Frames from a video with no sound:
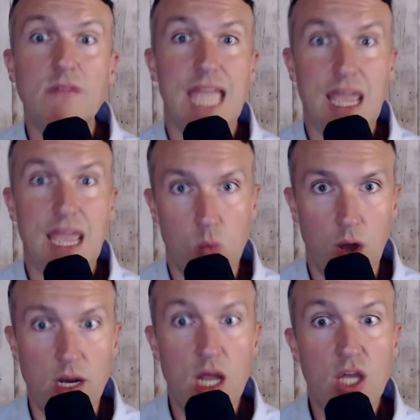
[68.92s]
of day
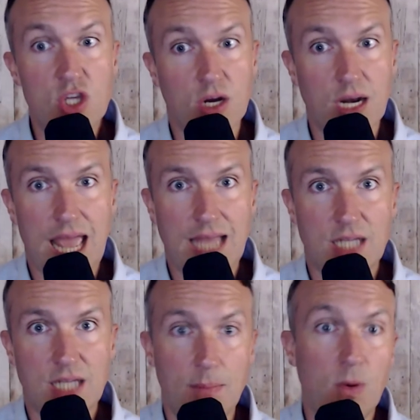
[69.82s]
1, you're going to end
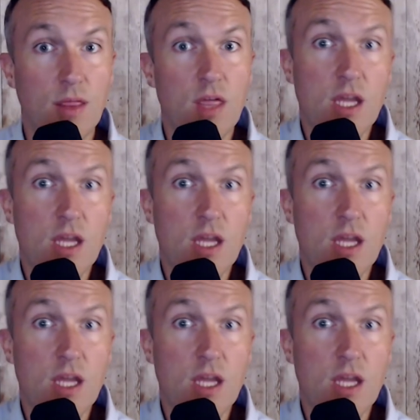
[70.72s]
up with